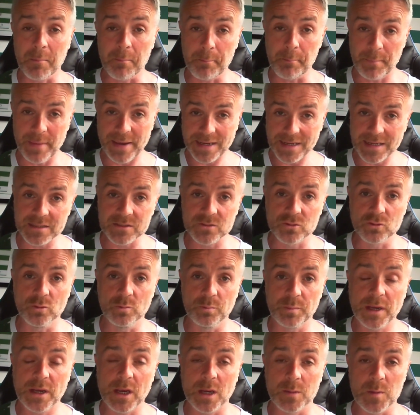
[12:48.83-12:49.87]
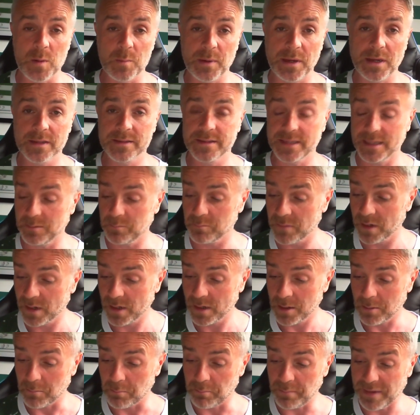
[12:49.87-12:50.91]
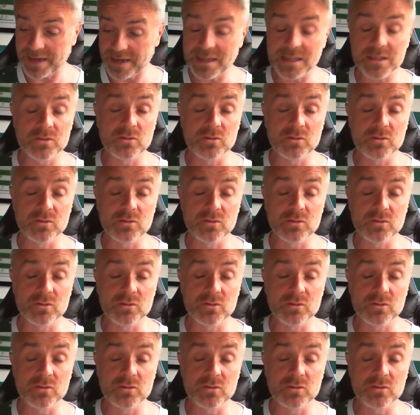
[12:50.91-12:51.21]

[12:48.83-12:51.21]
make us go and become a better team, make